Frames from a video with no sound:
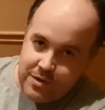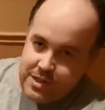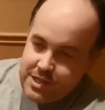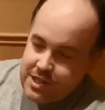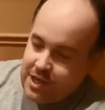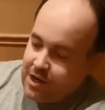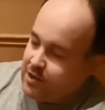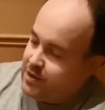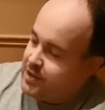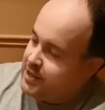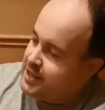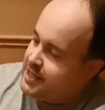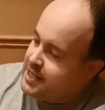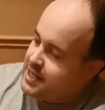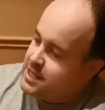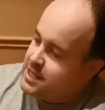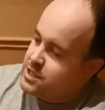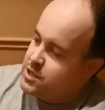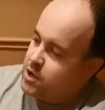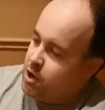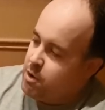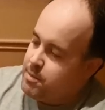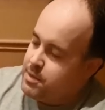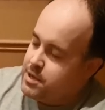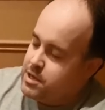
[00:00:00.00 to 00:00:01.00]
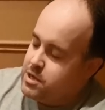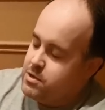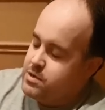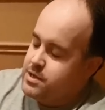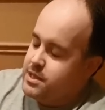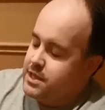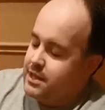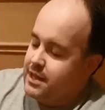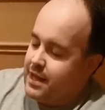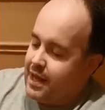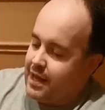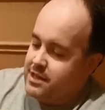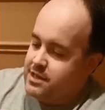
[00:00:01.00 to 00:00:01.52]
So I'll be
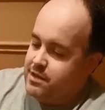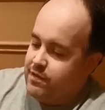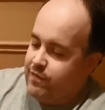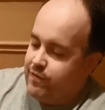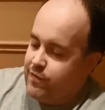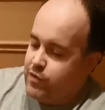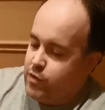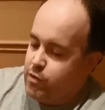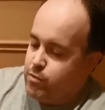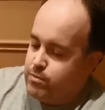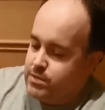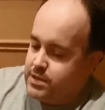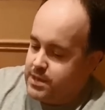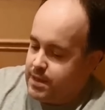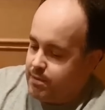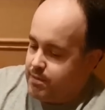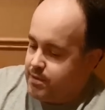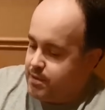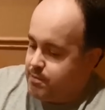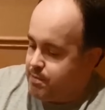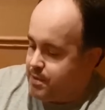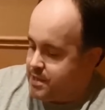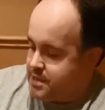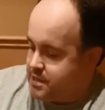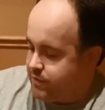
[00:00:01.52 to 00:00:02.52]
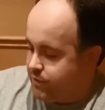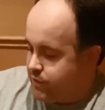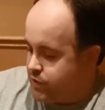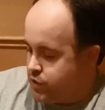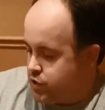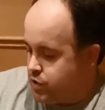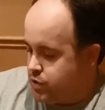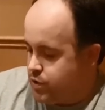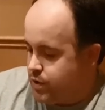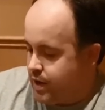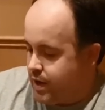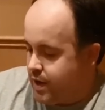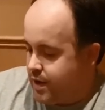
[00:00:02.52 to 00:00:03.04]
using that to film some of the bits for
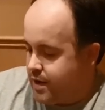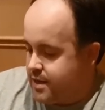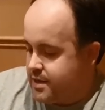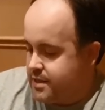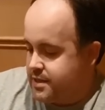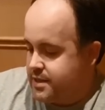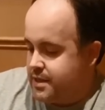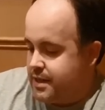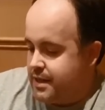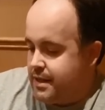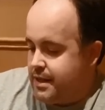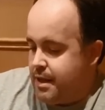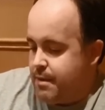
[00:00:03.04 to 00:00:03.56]
you guys.